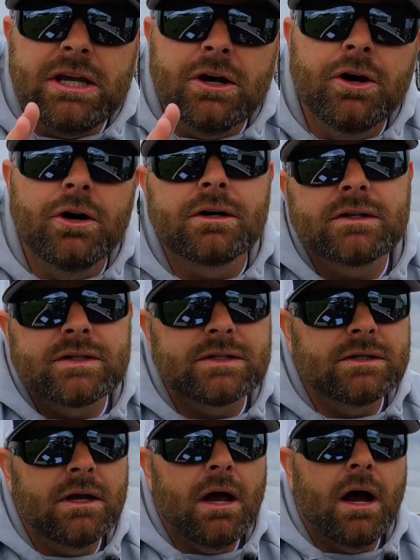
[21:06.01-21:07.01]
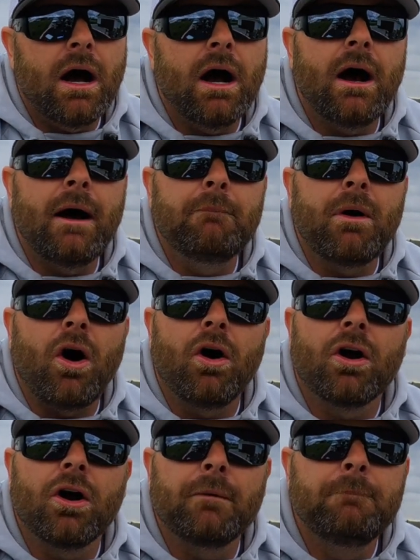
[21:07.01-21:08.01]
hooks
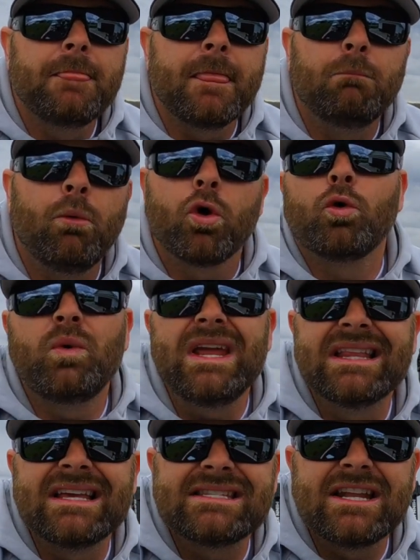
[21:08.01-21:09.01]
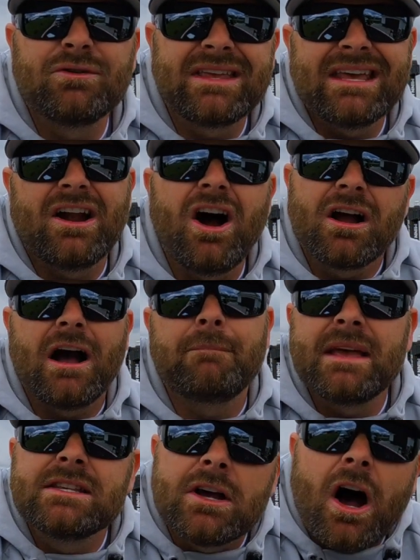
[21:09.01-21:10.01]
are more weedless. They don't get hung up
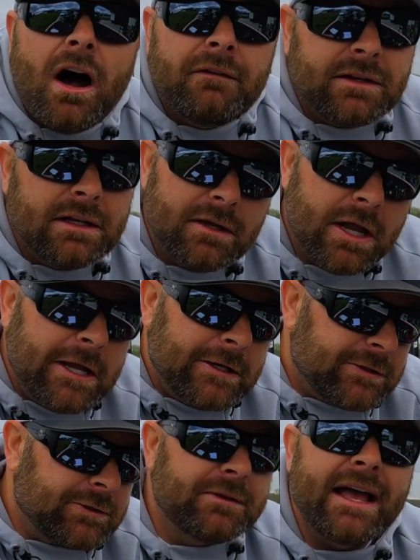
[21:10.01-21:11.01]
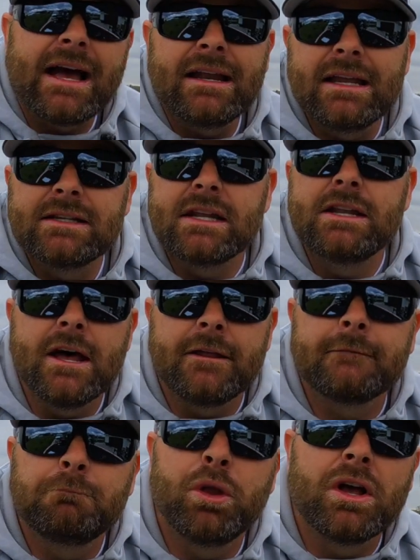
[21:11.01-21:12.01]
as often. So that is
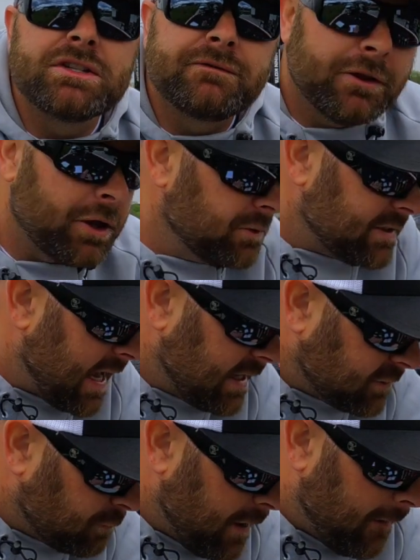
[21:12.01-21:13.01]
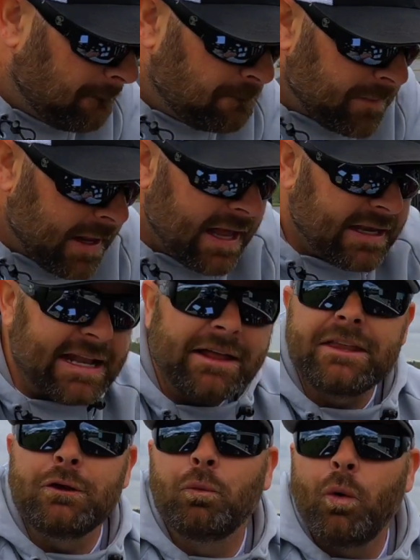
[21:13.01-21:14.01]
another plus for those as well. Now,
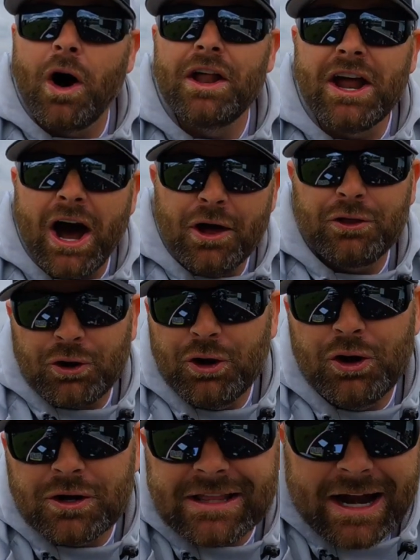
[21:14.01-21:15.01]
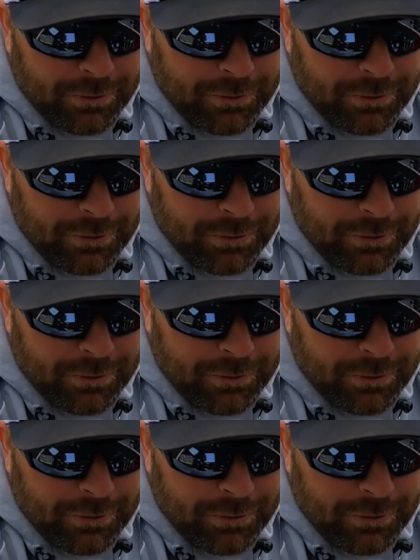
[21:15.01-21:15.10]
the one other hook that I